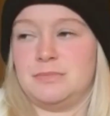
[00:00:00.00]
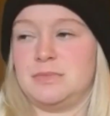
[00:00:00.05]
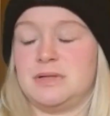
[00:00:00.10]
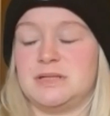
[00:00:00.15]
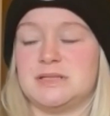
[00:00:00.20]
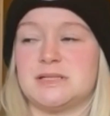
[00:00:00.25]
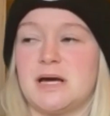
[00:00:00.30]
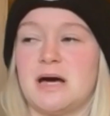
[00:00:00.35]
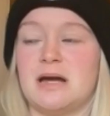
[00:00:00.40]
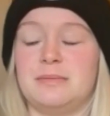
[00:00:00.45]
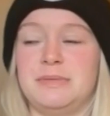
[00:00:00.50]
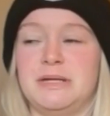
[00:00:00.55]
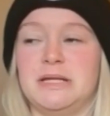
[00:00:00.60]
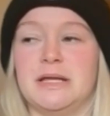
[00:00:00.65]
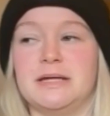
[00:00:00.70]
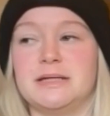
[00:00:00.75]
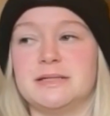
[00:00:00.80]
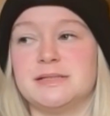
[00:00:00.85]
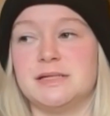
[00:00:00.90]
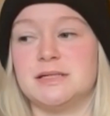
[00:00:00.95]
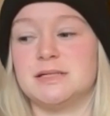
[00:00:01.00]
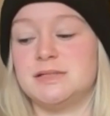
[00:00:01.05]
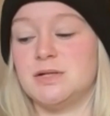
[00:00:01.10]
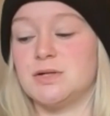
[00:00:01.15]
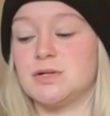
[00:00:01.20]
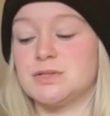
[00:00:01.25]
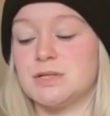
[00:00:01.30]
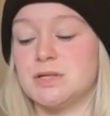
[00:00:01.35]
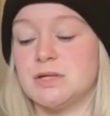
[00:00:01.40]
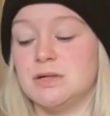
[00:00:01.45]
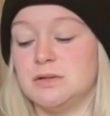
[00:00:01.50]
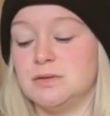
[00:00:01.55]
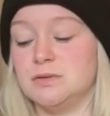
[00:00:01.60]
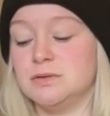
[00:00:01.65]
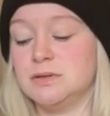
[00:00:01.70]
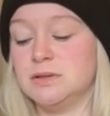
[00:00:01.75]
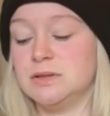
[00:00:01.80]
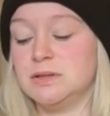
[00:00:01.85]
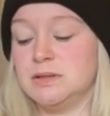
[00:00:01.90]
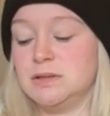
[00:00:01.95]
it's got to be like 6 years
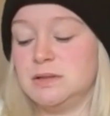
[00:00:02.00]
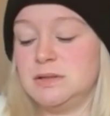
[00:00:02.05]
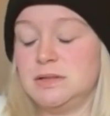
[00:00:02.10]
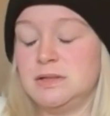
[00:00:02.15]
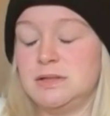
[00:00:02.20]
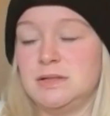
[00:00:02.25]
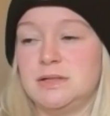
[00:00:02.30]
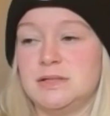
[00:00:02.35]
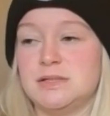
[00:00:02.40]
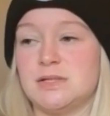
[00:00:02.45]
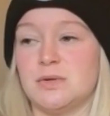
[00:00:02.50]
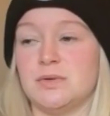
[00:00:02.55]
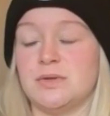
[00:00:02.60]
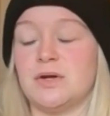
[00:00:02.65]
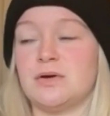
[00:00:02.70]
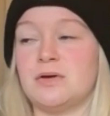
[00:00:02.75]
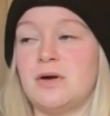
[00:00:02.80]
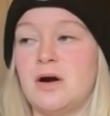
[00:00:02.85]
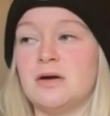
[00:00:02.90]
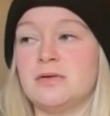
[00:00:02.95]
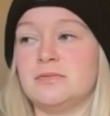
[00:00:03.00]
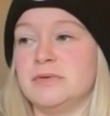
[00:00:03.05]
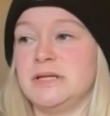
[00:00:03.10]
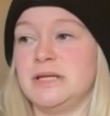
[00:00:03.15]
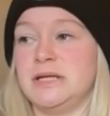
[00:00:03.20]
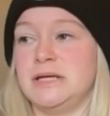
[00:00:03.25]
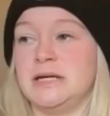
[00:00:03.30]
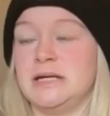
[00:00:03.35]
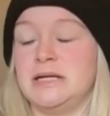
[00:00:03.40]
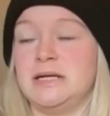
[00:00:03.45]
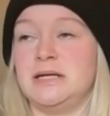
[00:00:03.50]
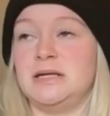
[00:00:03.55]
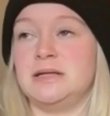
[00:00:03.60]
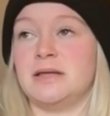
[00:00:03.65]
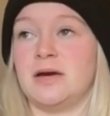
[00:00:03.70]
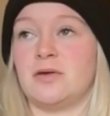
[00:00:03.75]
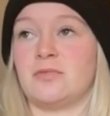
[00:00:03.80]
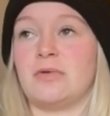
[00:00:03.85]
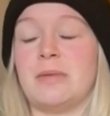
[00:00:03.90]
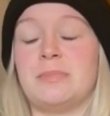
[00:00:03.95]
ago. So there aren't really any
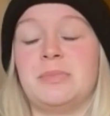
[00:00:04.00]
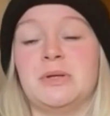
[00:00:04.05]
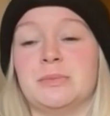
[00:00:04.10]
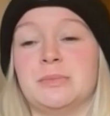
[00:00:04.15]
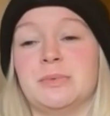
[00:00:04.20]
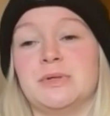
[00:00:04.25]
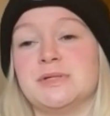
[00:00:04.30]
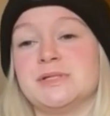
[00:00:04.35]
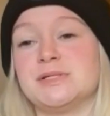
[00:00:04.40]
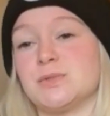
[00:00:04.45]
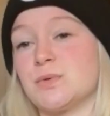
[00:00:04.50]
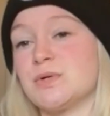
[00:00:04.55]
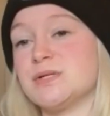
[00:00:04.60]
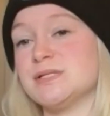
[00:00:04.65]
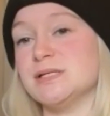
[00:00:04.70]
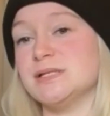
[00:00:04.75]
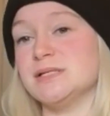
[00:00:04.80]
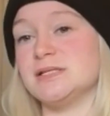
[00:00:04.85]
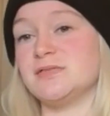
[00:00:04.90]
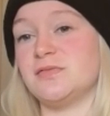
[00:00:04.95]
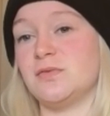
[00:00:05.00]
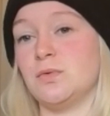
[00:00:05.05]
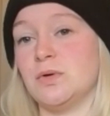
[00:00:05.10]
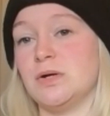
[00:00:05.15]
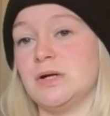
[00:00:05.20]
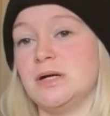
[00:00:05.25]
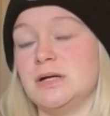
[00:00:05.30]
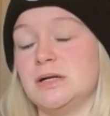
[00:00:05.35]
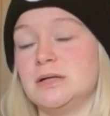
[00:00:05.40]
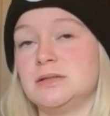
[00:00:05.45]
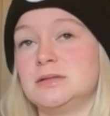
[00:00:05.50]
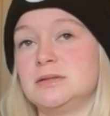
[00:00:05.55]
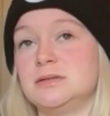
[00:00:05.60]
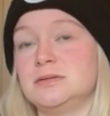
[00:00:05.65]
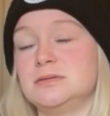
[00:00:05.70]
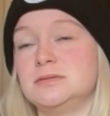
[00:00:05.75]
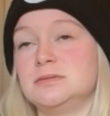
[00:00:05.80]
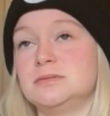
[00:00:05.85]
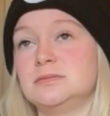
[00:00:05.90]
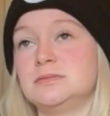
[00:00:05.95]
like reputable sources for
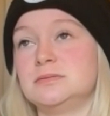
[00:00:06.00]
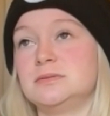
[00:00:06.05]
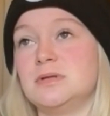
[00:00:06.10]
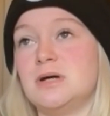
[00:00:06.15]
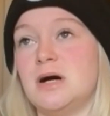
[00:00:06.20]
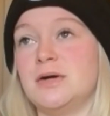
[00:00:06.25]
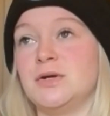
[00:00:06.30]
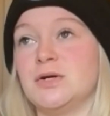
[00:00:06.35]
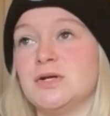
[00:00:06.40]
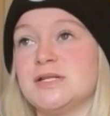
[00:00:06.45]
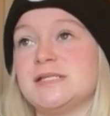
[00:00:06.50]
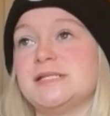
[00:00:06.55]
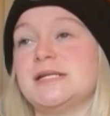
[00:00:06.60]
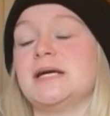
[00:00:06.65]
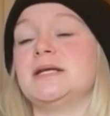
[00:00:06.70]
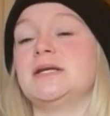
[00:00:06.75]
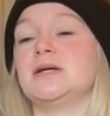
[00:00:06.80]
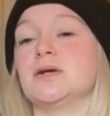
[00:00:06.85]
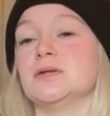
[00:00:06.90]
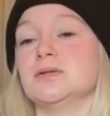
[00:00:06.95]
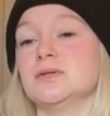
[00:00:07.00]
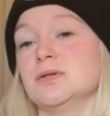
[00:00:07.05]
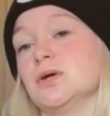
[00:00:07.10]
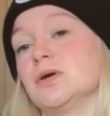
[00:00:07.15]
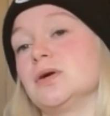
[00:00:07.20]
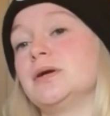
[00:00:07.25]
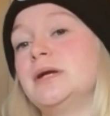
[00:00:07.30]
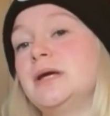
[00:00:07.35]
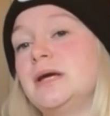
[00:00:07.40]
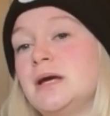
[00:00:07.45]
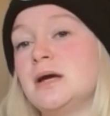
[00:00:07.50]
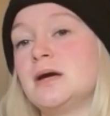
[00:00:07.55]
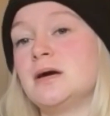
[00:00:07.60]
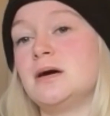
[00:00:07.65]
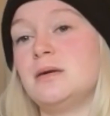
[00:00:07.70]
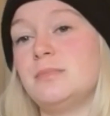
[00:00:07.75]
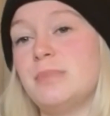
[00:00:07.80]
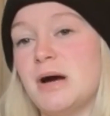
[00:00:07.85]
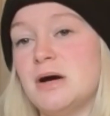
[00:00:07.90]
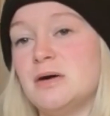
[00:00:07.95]
understanding or learning
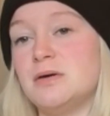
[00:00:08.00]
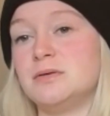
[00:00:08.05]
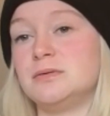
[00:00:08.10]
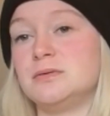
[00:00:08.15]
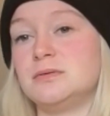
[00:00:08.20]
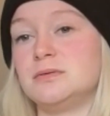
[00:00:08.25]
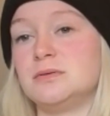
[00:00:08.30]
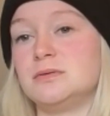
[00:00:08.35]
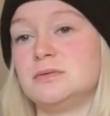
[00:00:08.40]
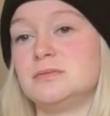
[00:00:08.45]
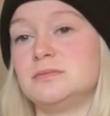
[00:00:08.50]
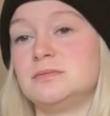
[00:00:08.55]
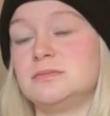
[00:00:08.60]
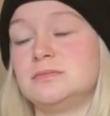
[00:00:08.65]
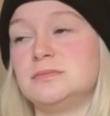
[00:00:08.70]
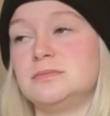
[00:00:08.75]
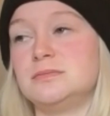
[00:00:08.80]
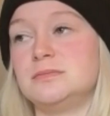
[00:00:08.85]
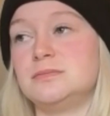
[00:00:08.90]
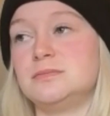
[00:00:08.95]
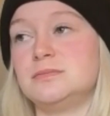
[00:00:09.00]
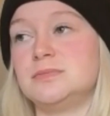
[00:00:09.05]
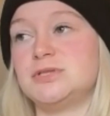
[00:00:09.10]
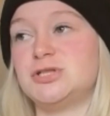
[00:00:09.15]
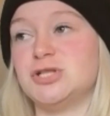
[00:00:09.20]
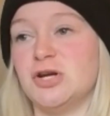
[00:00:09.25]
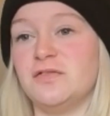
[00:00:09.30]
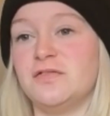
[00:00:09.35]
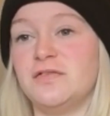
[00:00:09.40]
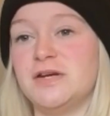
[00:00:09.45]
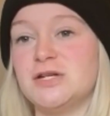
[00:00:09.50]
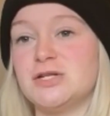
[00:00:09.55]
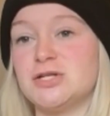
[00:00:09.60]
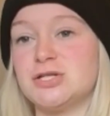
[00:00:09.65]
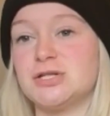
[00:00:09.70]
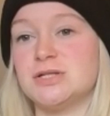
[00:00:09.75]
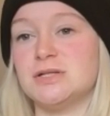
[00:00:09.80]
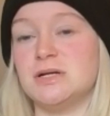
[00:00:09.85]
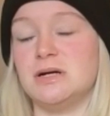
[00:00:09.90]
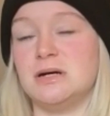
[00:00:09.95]
about
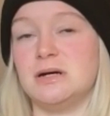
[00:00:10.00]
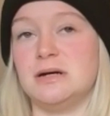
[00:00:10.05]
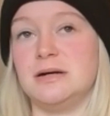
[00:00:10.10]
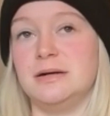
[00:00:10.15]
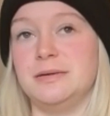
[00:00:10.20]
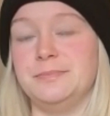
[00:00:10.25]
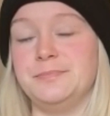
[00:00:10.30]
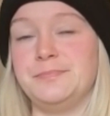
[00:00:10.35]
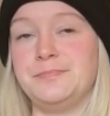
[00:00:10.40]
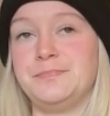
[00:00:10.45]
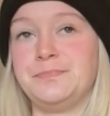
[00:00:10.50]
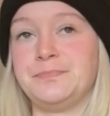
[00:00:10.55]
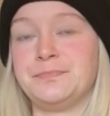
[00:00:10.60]
shellfish. And